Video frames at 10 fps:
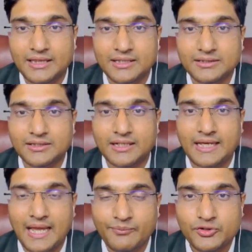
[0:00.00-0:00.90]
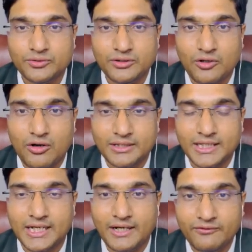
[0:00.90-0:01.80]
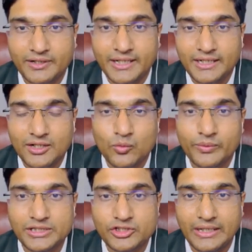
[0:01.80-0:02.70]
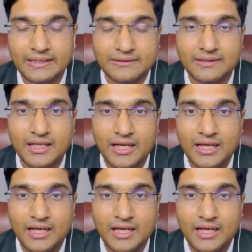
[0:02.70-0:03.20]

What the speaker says: the capsule or the covering which is